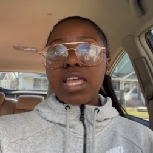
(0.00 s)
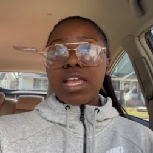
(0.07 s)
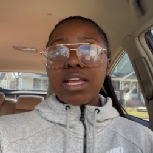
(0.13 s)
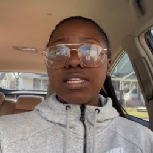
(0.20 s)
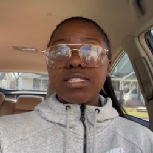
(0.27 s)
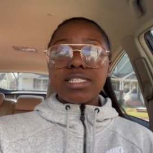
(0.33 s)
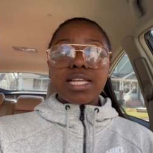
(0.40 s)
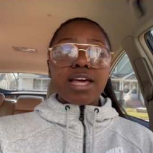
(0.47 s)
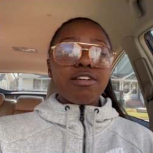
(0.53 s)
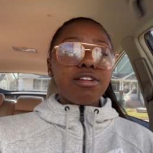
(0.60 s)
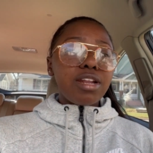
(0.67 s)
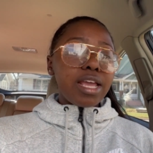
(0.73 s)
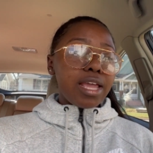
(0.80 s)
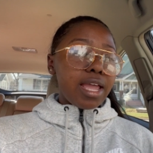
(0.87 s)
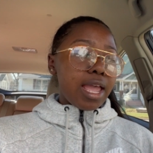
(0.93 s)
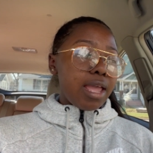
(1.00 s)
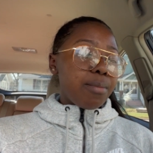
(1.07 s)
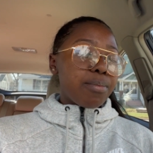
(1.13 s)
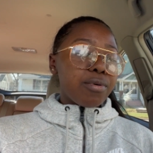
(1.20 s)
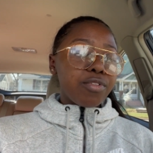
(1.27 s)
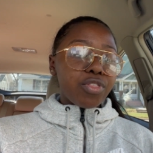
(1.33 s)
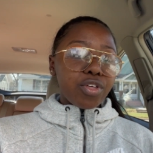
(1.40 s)
It's Saturday,
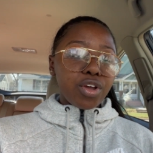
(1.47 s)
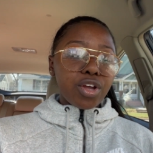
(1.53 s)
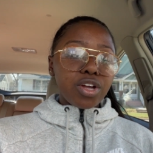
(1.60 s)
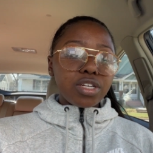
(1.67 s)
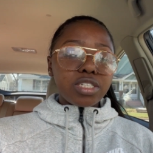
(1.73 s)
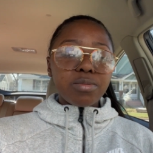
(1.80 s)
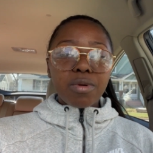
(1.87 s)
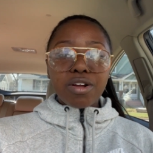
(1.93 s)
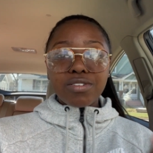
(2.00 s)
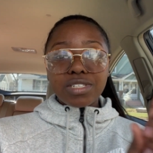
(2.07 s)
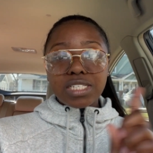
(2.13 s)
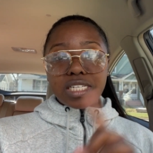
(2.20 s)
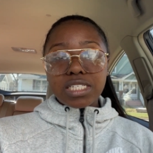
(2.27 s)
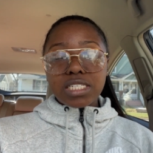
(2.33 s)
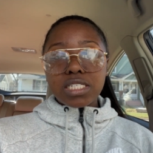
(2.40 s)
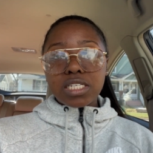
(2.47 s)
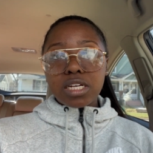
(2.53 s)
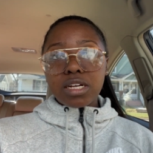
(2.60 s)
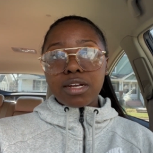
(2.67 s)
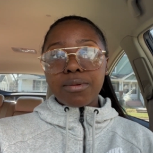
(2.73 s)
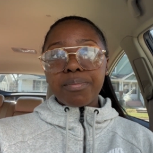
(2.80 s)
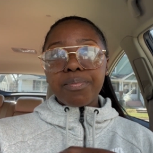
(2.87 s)
April 3rd. Tomorrow's
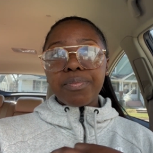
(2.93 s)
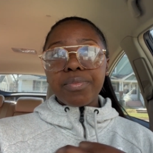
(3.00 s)
Easter.